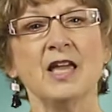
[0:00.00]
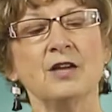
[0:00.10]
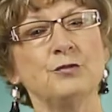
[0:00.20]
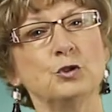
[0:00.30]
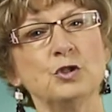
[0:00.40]

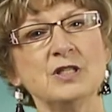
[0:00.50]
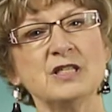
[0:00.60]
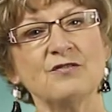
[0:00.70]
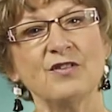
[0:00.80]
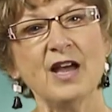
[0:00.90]
If you couldn't
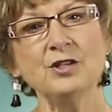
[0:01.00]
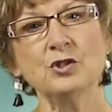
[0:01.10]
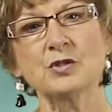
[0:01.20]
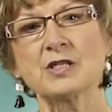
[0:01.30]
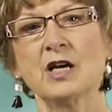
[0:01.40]
define
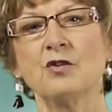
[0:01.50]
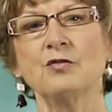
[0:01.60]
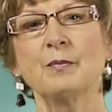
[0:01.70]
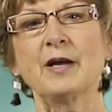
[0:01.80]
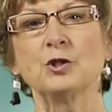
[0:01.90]

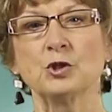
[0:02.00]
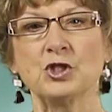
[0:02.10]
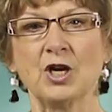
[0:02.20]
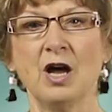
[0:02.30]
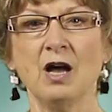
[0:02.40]
yourself by your
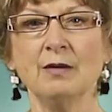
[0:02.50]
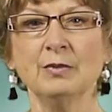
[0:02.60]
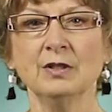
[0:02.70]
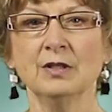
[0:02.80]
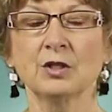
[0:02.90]
job,
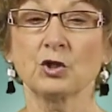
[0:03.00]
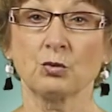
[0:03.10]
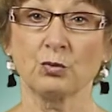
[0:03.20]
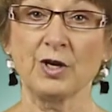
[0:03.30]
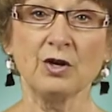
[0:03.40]

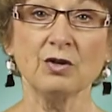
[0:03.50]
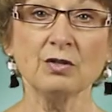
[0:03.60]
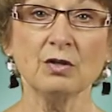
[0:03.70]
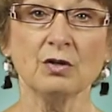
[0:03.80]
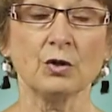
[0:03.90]
career,
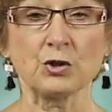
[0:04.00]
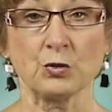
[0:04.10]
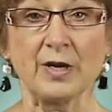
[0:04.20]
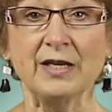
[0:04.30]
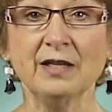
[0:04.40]
or
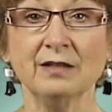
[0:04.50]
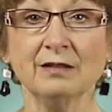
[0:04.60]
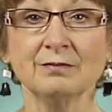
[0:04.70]
training,